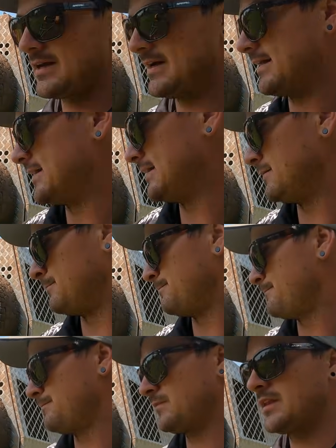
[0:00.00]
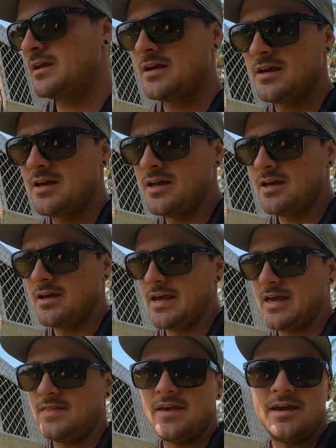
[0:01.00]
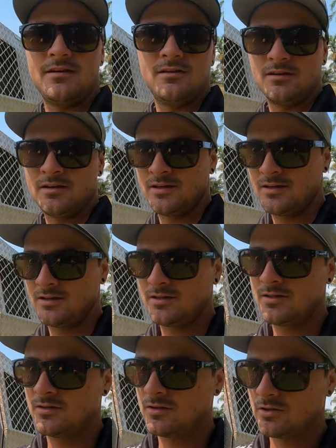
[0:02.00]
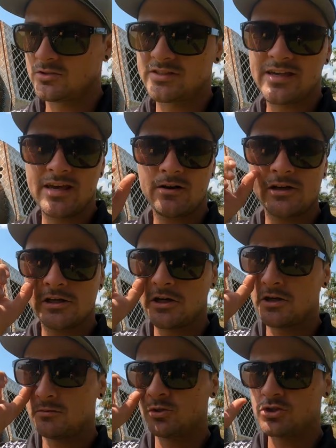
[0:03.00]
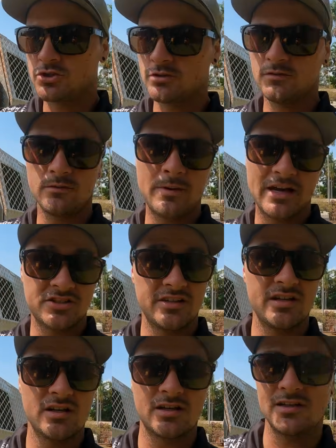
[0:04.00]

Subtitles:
and then I'll see how I go. I'm not sure if I'm actually going to